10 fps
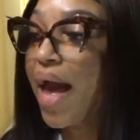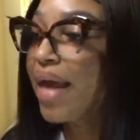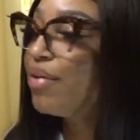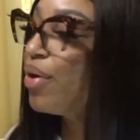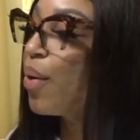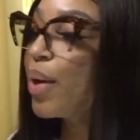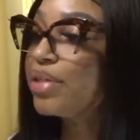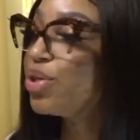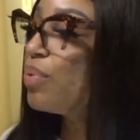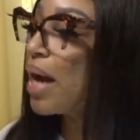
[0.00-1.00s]
You know,
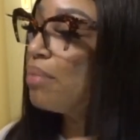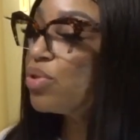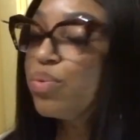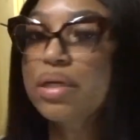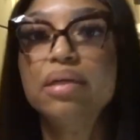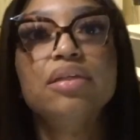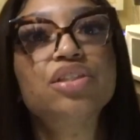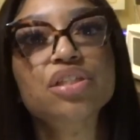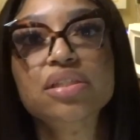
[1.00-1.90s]
do what I'm doing and just